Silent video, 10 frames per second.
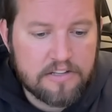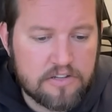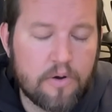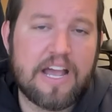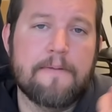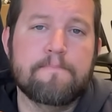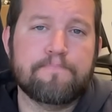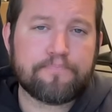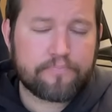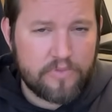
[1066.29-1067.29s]
So again,
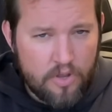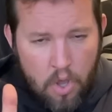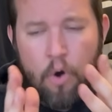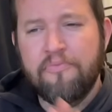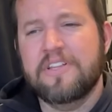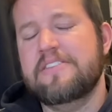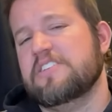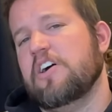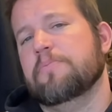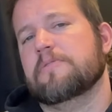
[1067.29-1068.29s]
hopefully
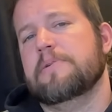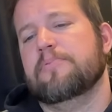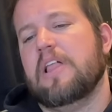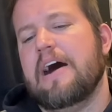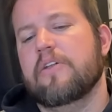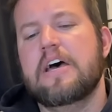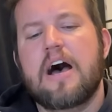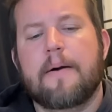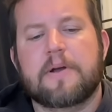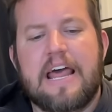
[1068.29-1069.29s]
this helps some people out.
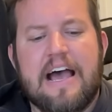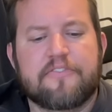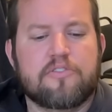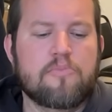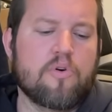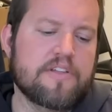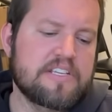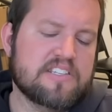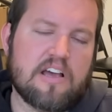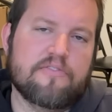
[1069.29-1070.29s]
I'm going to have some more of
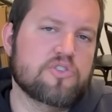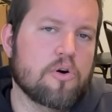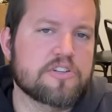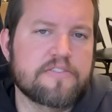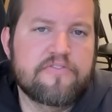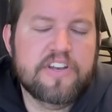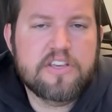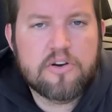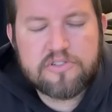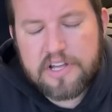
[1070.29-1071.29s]
these salvage auction
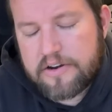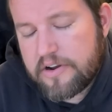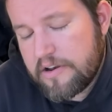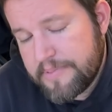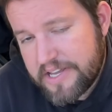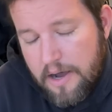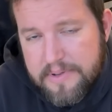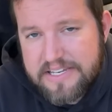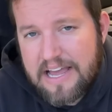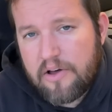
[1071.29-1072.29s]
videos that are going to be
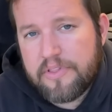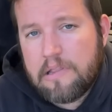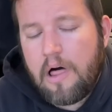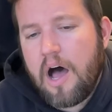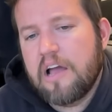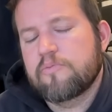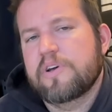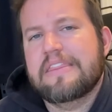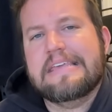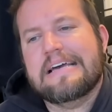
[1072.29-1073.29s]
coming down the line
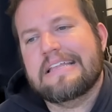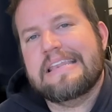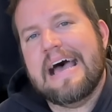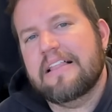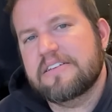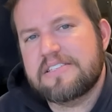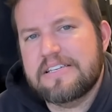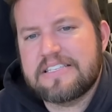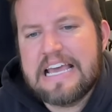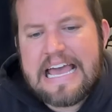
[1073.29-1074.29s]
with the
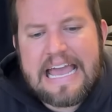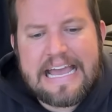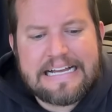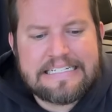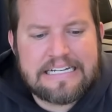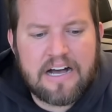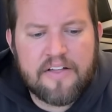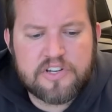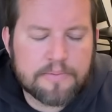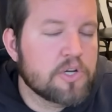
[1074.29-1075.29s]
analysis. And
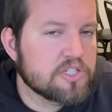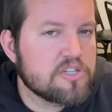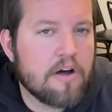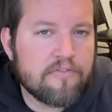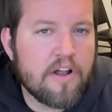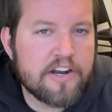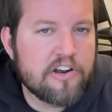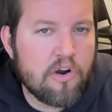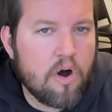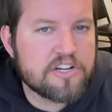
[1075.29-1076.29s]
there's some good stuff running
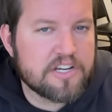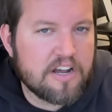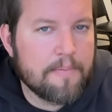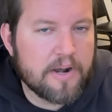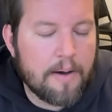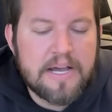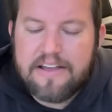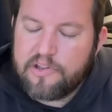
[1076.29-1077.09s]
at auction coming up.